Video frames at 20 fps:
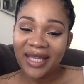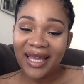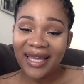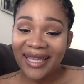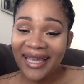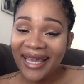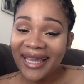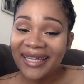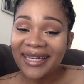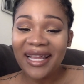
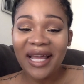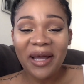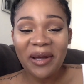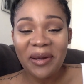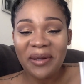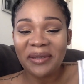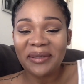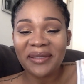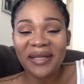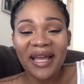again,
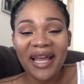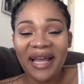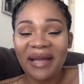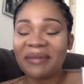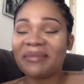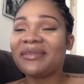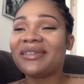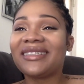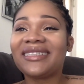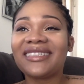
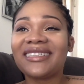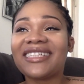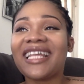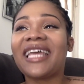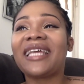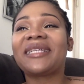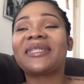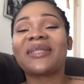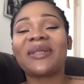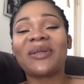I'm
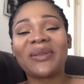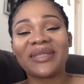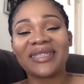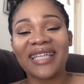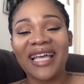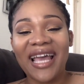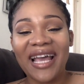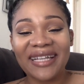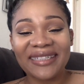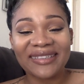like so
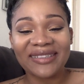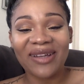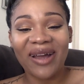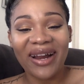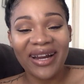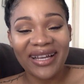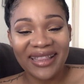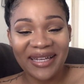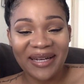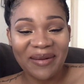sad.
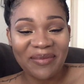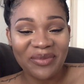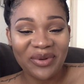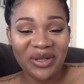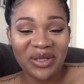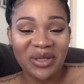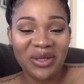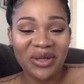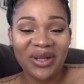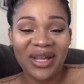Sorry that I'm
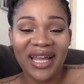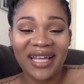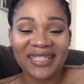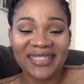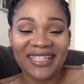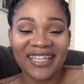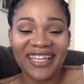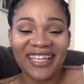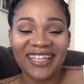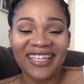bringing you guys
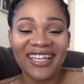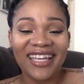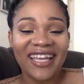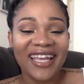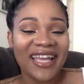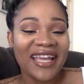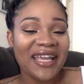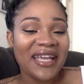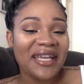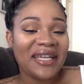like
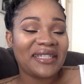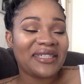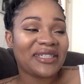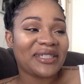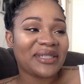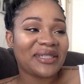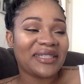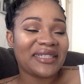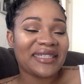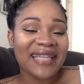
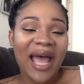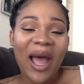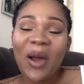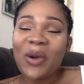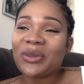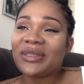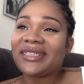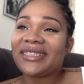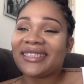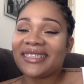just down